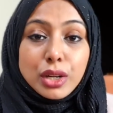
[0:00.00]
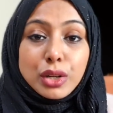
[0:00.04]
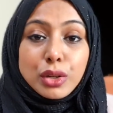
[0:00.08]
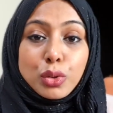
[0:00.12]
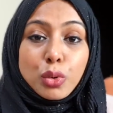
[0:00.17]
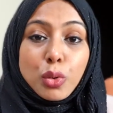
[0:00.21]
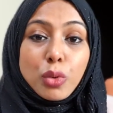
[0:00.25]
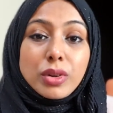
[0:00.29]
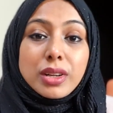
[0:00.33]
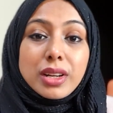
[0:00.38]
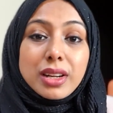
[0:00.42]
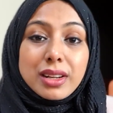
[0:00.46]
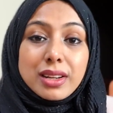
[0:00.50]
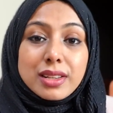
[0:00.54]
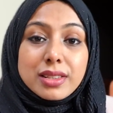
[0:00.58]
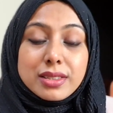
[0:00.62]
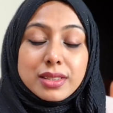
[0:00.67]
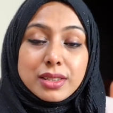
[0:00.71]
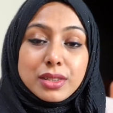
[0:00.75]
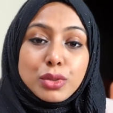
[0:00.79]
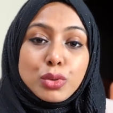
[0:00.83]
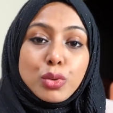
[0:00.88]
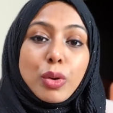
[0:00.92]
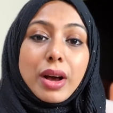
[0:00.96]
Don't
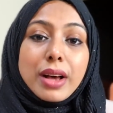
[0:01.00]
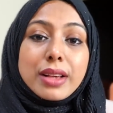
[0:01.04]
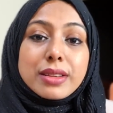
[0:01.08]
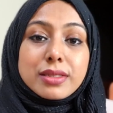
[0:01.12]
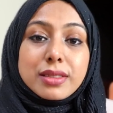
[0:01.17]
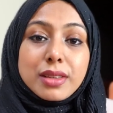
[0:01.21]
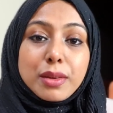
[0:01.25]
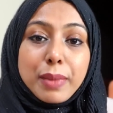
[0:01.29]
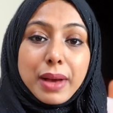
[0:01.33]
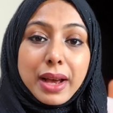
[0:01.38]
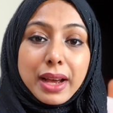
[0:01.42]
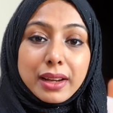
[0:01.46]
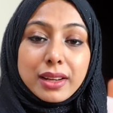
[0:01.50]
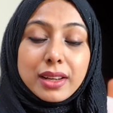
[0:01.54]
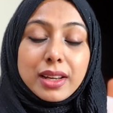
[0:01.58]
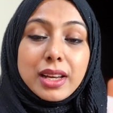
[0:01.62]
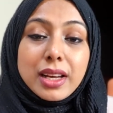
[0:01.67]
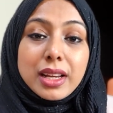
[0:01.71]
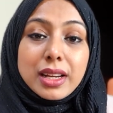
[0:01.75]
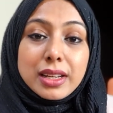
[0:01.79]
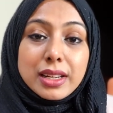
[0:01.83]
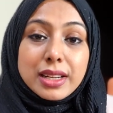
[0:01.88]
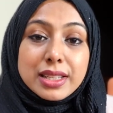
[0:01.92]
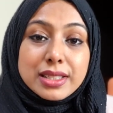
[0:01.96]
listen to answer back.
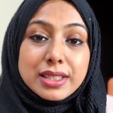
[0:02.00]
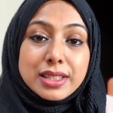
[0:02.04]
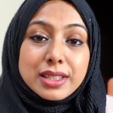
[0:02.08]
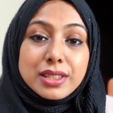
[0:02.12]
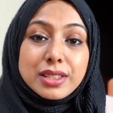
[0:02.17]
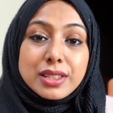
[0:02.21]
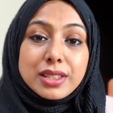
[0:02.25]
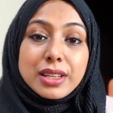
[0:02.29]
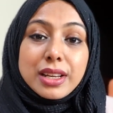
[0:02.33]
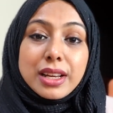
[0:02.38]
Listen